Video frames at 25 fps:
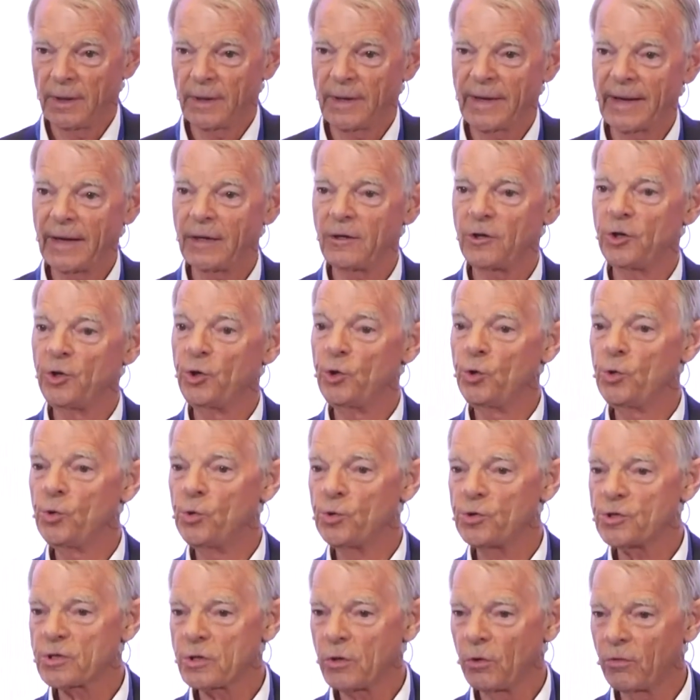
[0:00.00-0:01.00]
get
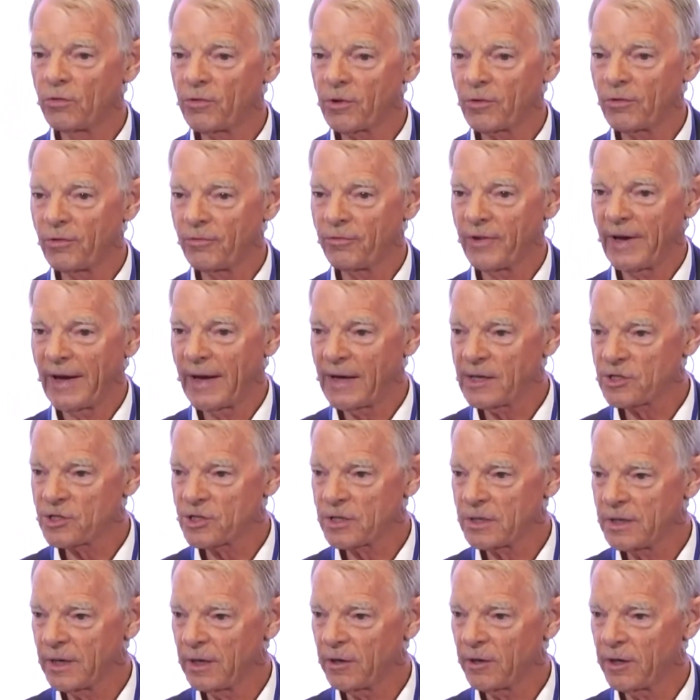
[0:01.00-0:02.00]
used over a
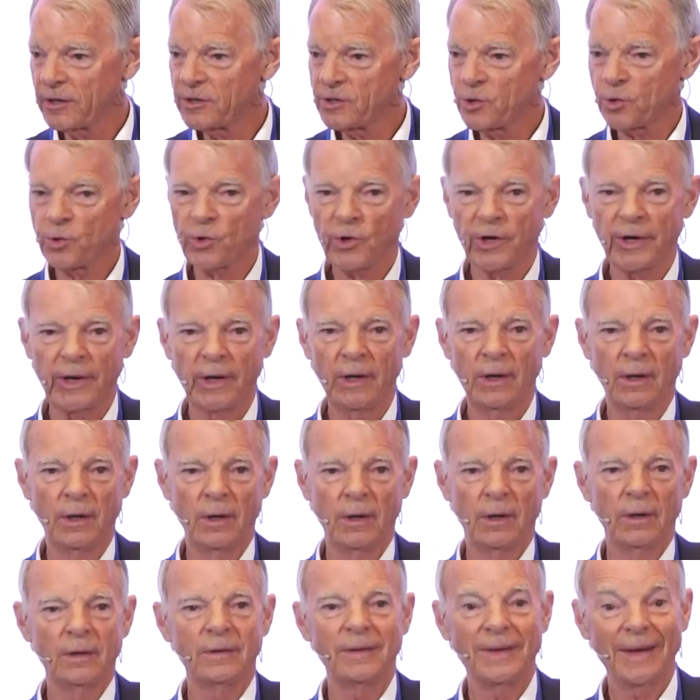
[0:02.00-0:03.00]
vast territory,
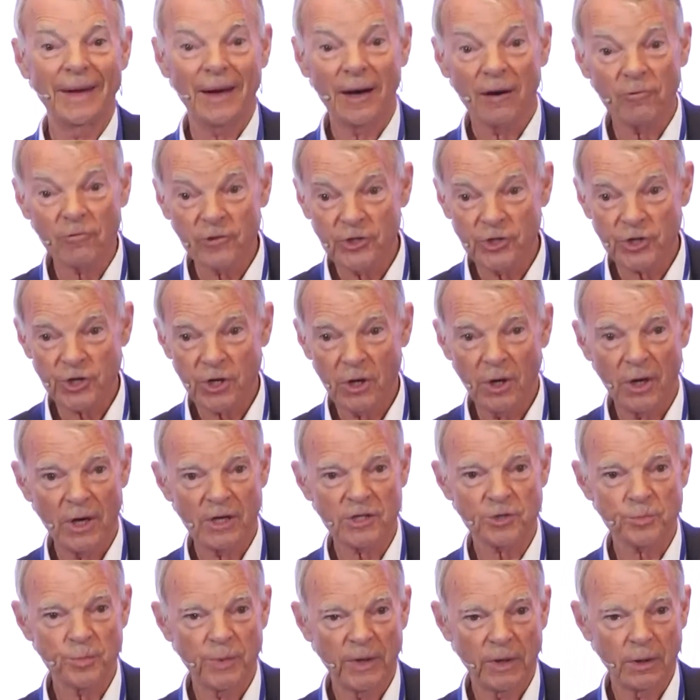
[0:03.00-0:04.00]
the average
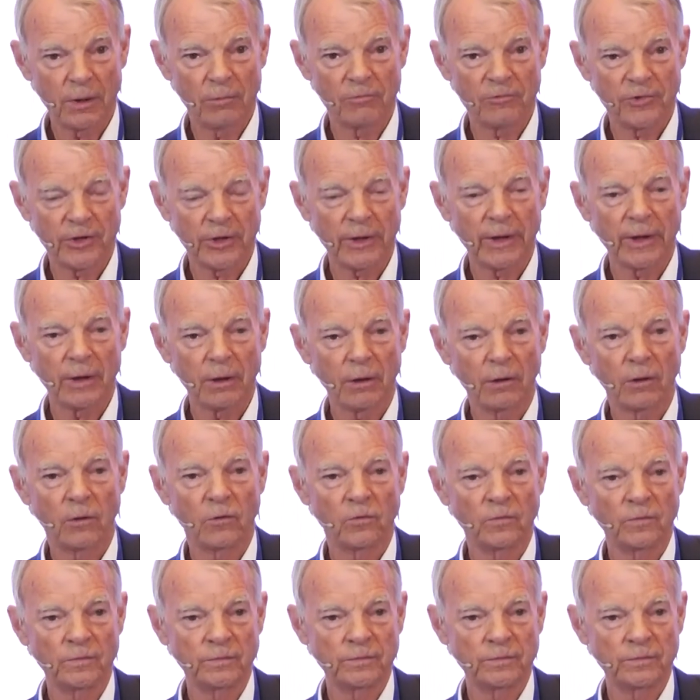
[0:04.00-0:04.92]
costs become very low.